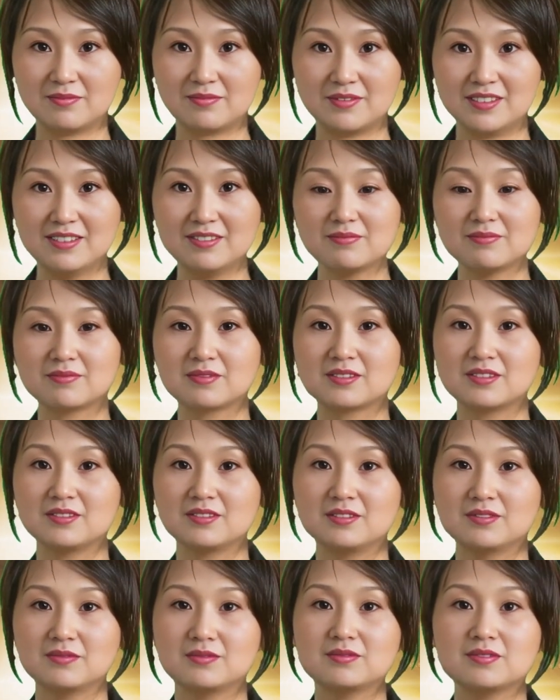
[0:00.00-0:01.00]
These
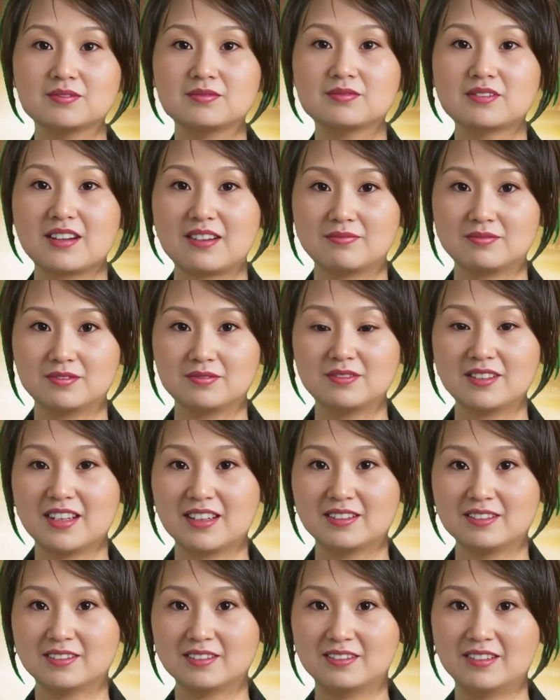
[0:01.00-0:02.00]
bodies have
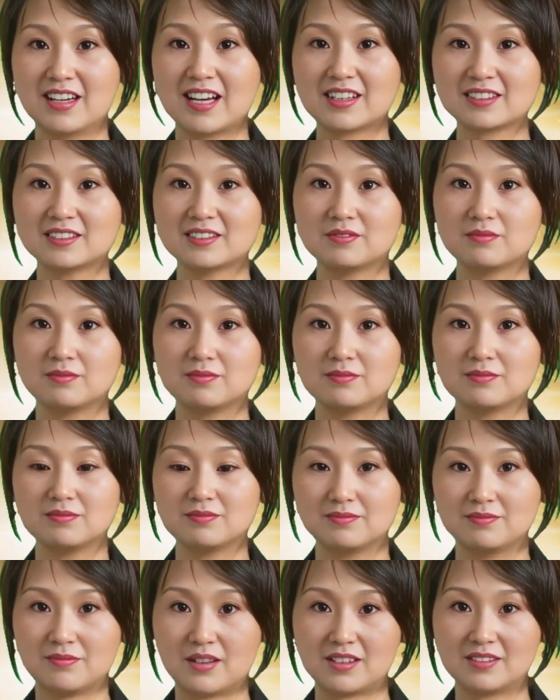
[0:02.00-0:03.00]
decomposed and are
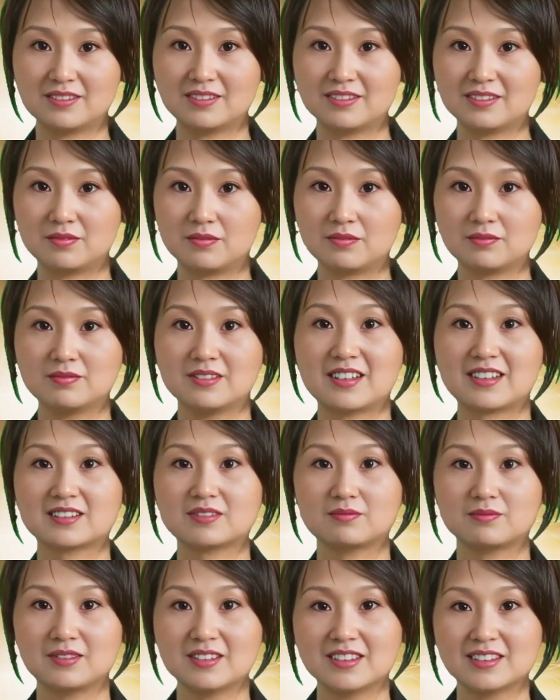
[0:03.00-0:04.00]
difficult to identify.
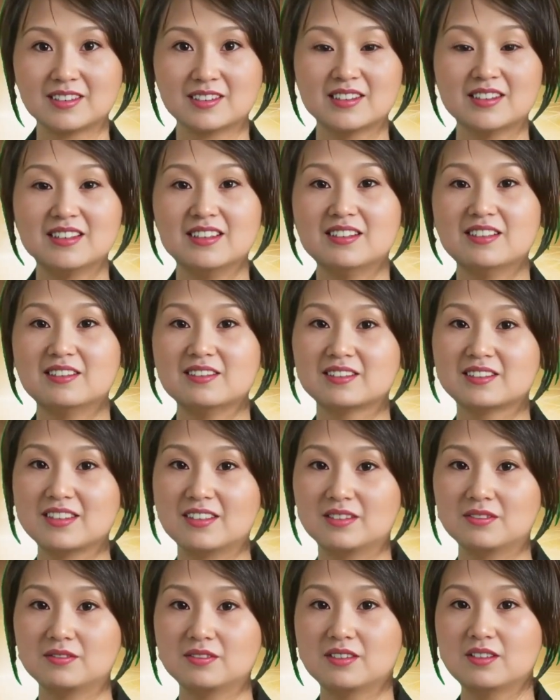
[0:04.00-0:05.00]

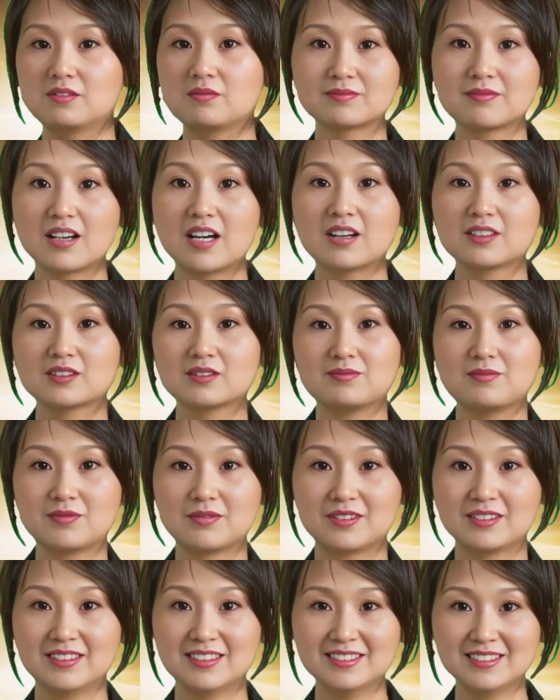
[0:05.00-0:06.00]
The head of the Gaza
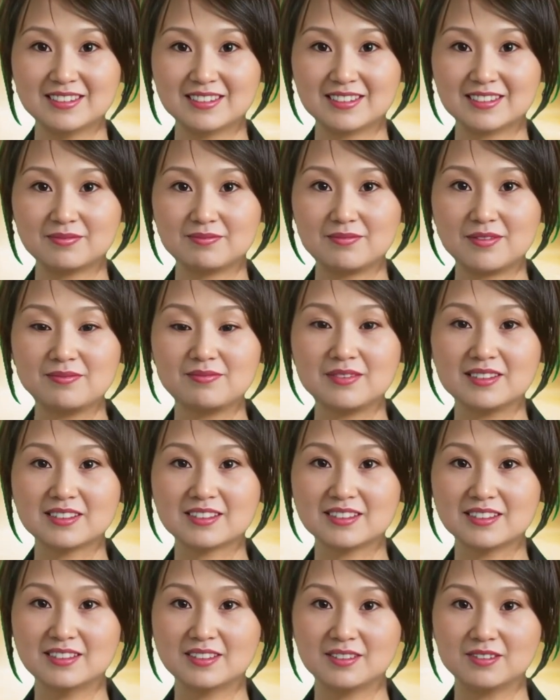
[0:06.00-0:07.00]
Civil Defense
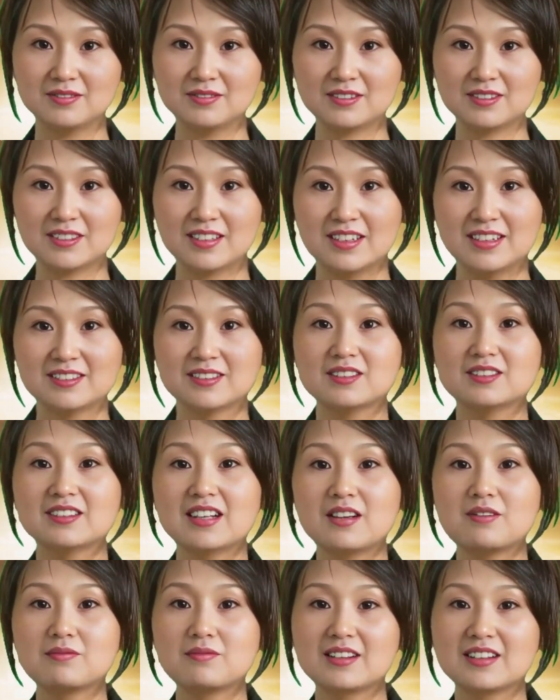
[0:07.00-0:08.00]
Organization said that
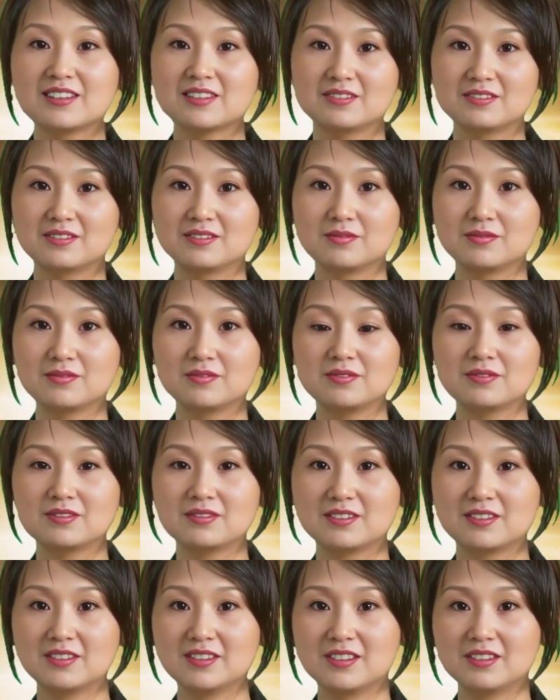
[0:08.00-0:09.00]
the bodies buried
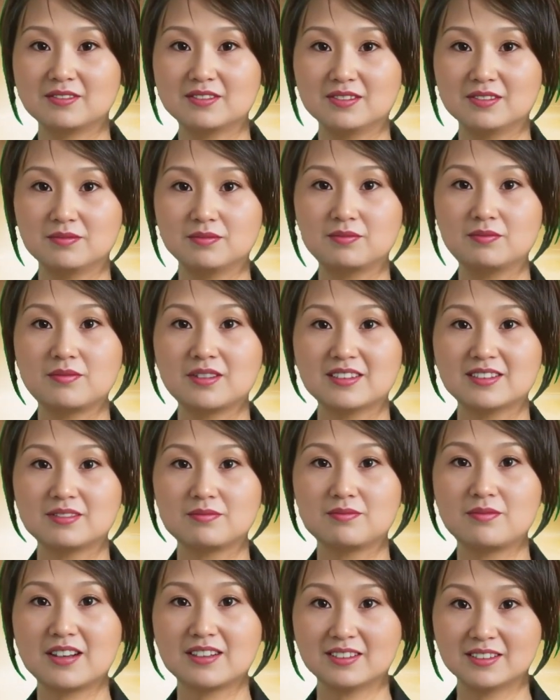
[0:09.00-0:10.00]
in the mass graves have
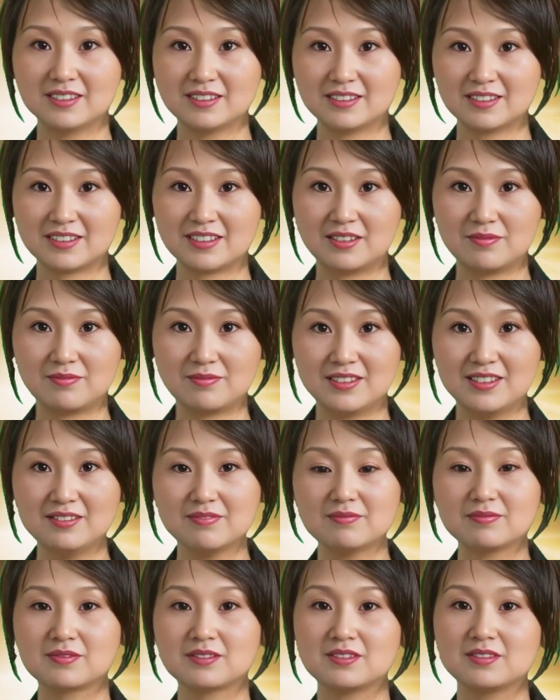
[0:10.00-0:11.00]
been stripped of their
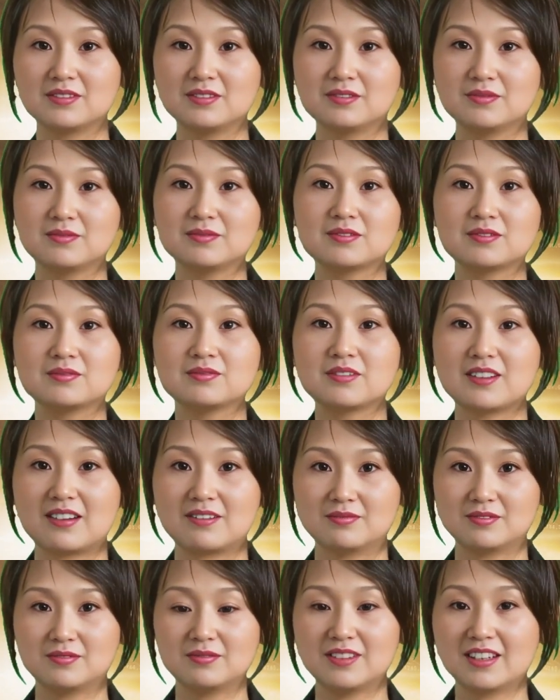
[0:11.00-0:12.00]
clothes,
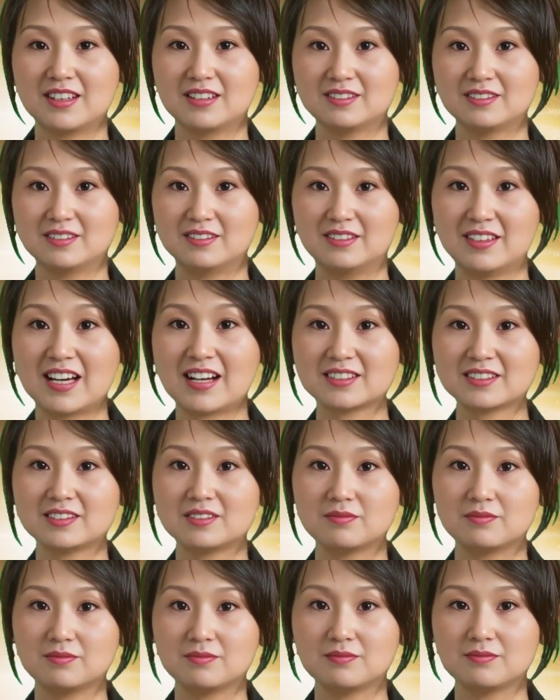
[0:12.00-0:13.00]
indicating that they may have
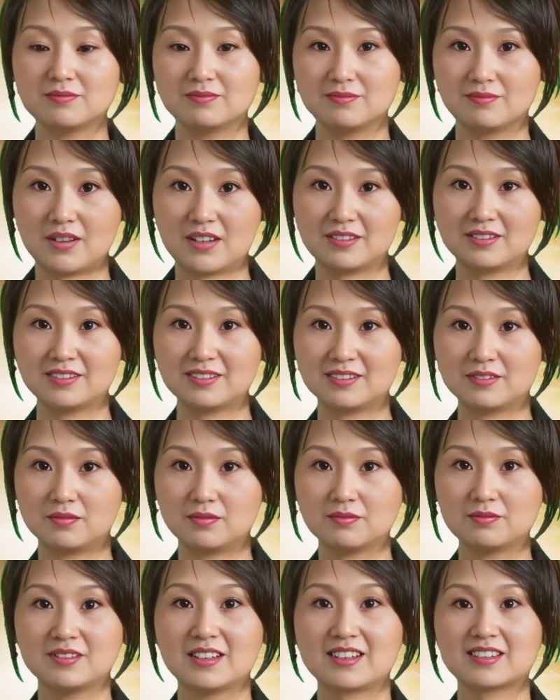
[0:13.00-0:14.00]
been deprived of
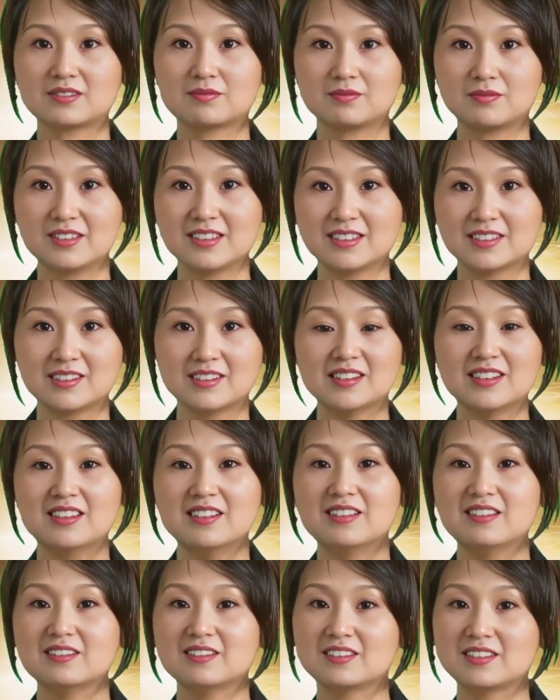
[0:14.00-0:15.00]
dignity by Israeli
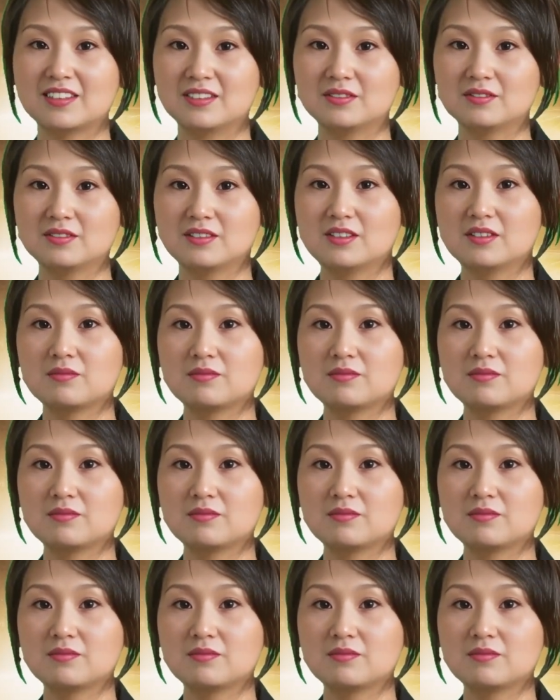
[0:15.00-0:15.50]
soldiers.